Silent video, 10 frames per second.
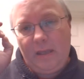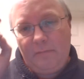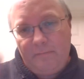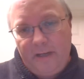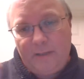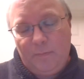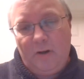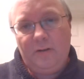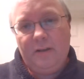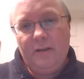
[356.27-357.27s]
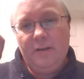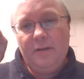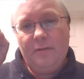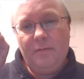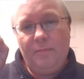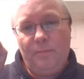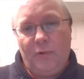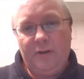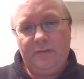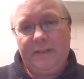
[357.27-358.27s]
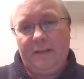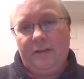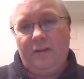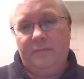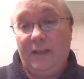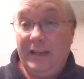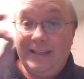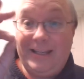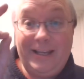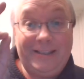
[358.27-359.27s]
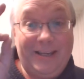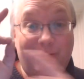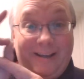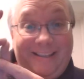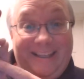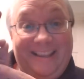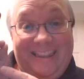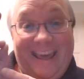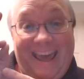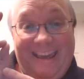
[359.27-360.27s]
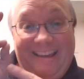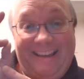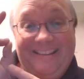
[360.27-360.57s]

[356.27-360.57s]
Rees Mogg boils down the concept. I see what I did there.